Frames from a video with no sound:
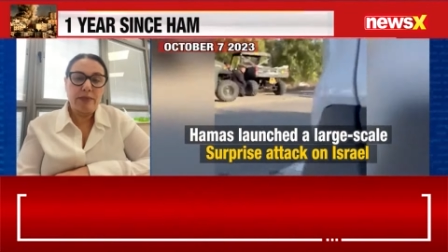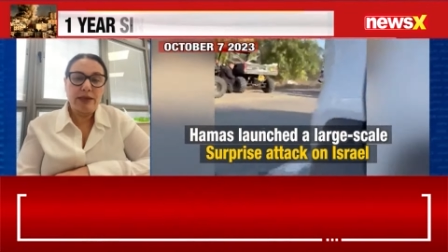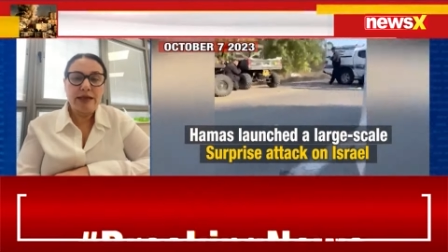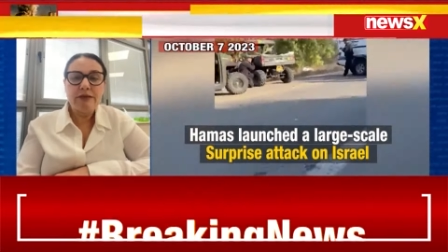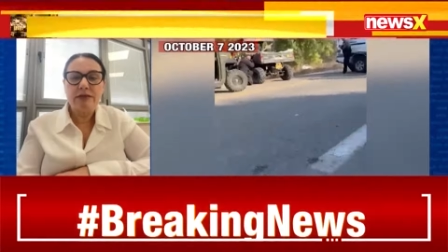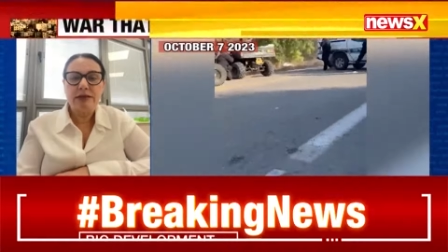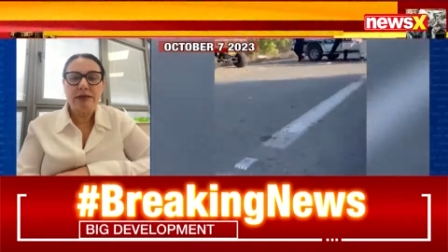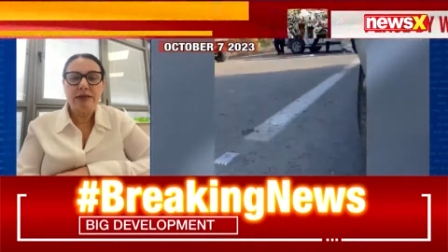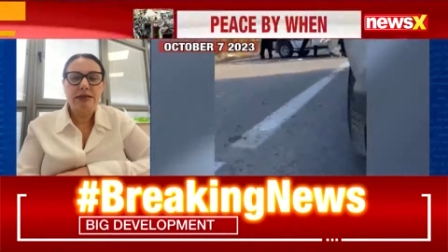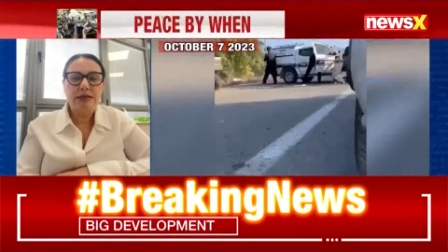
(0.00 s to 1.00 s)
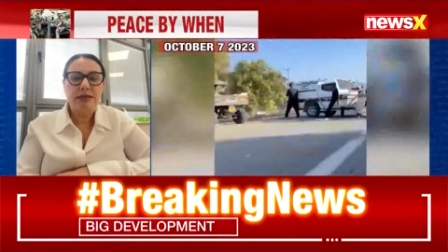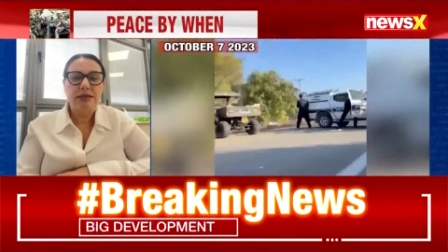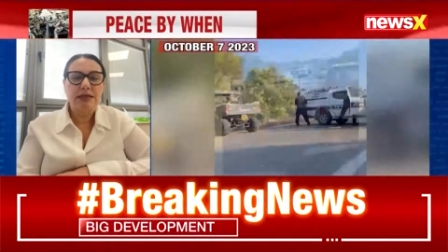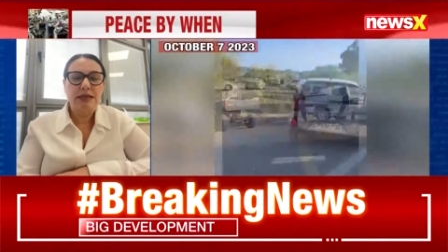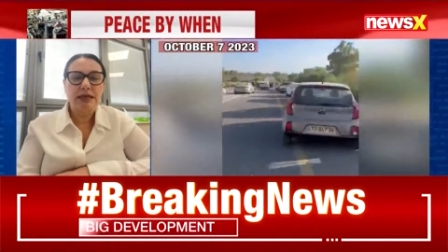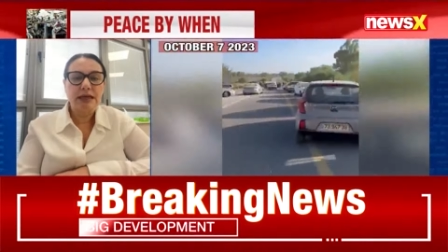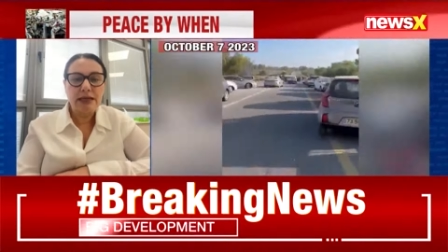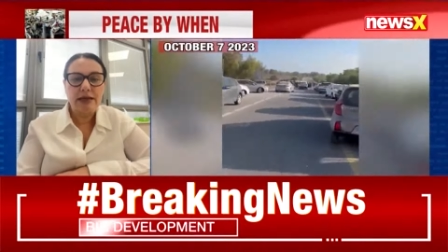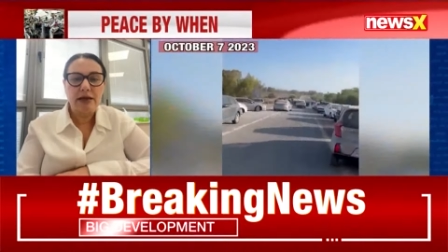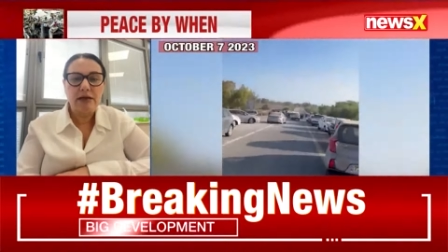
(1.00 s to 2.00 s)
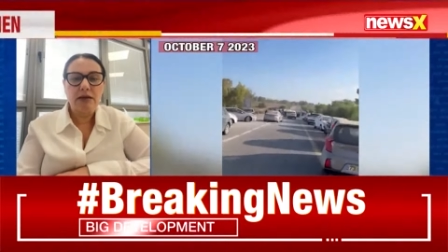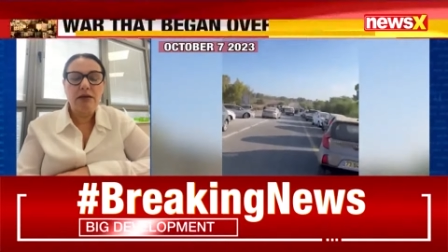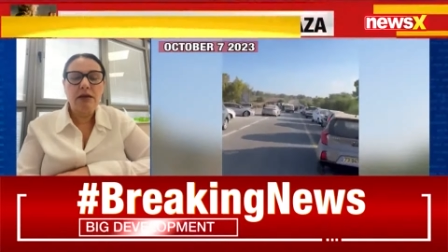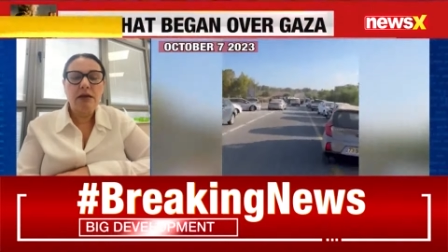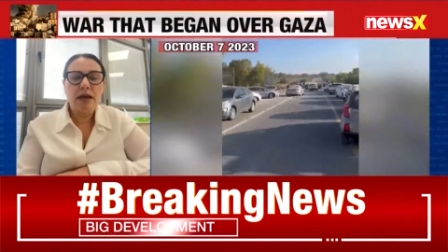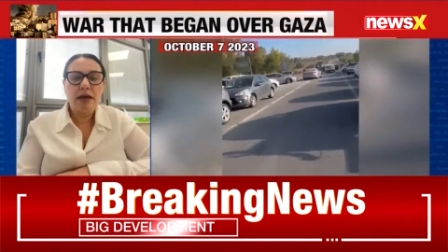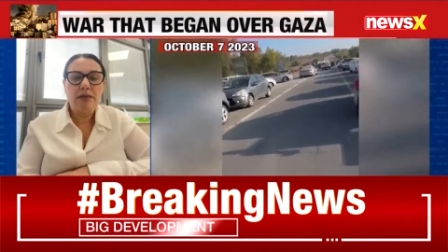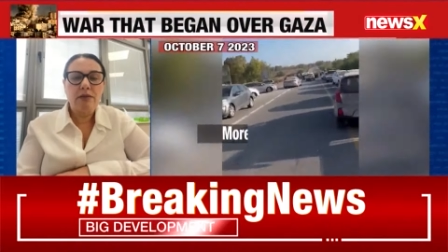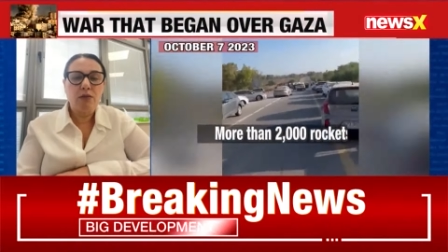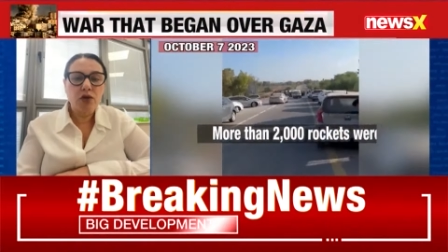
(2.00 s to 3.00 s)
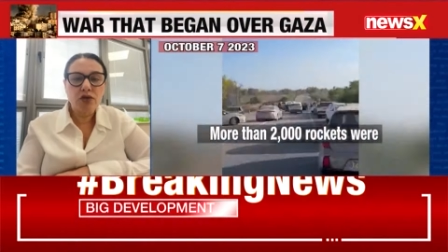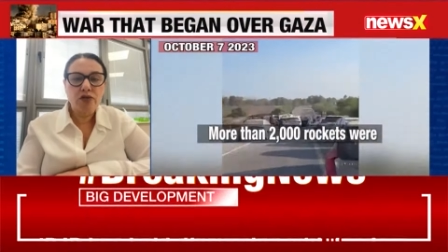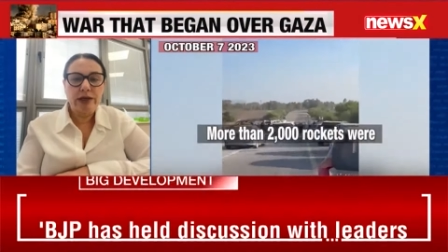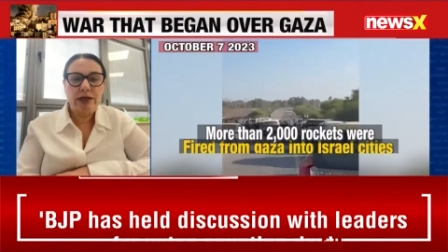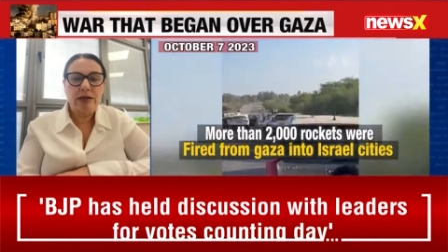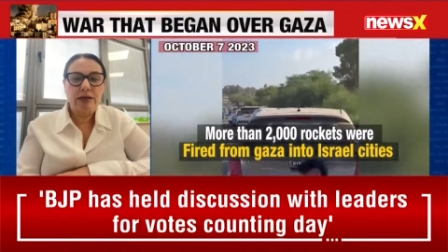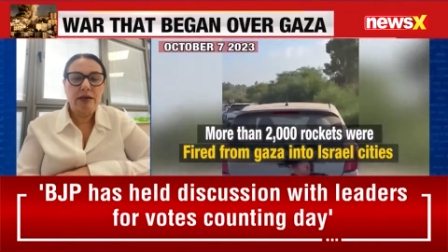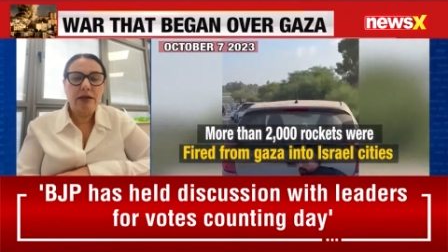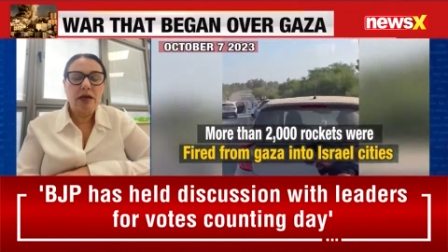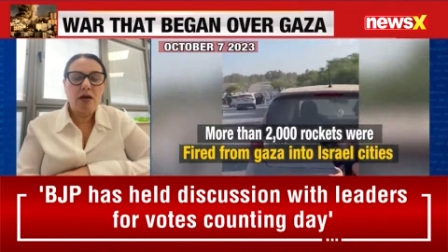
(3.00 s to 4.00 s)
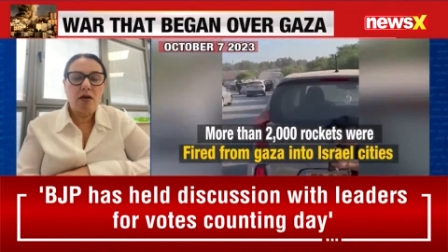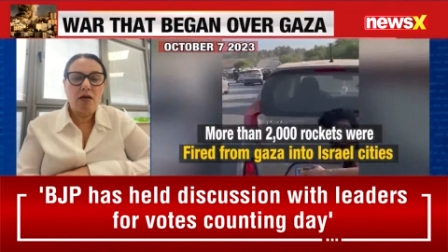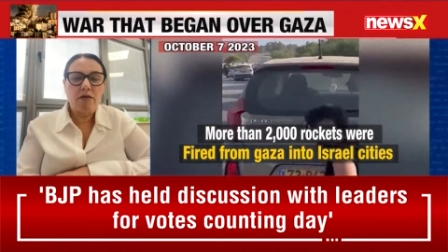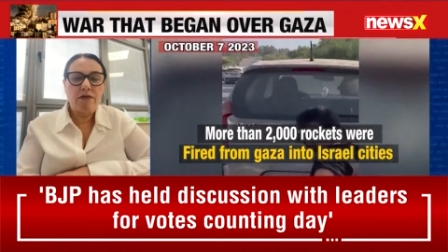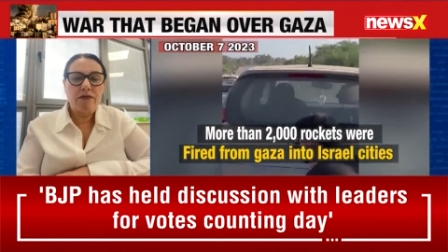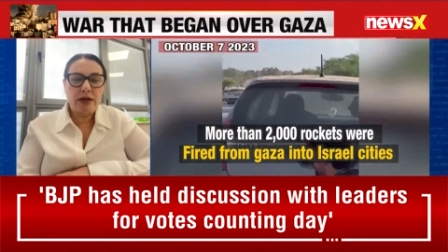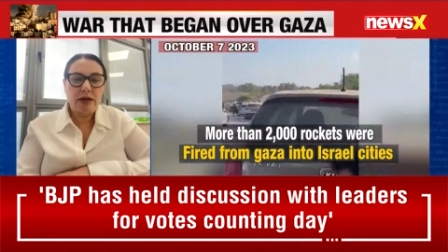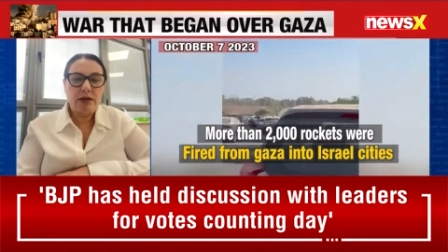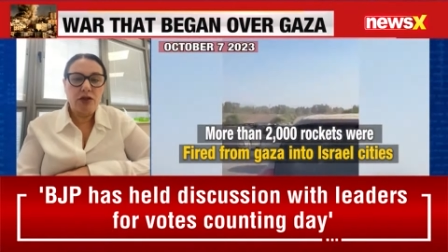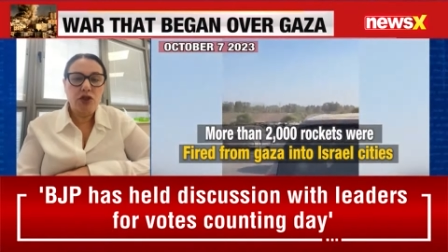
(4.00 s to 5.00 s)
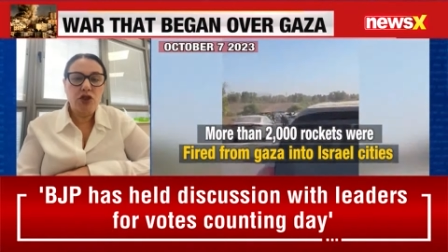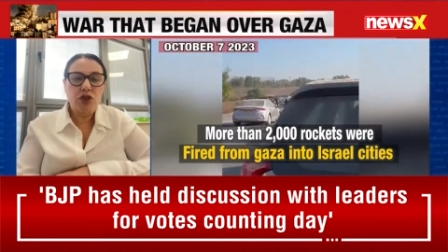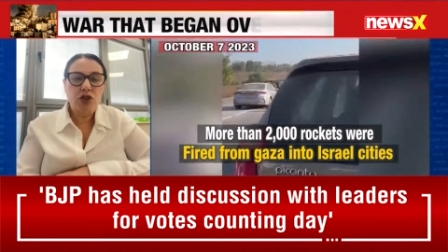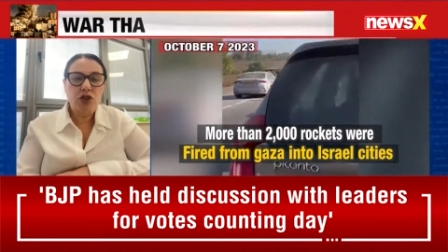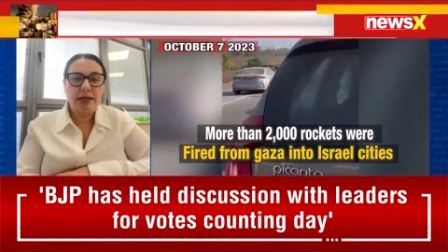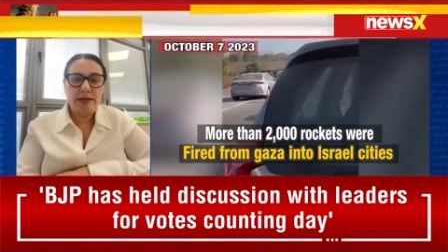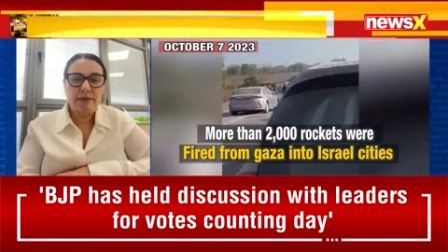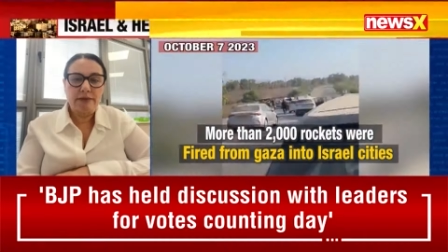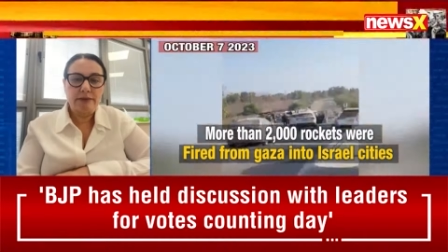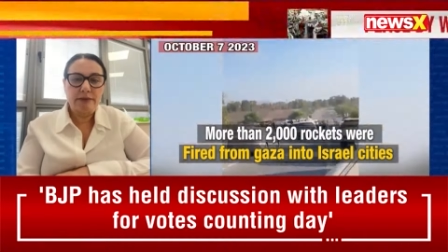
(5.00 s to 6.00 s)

believe in is the killing and the murdering of uh, the Jewish state.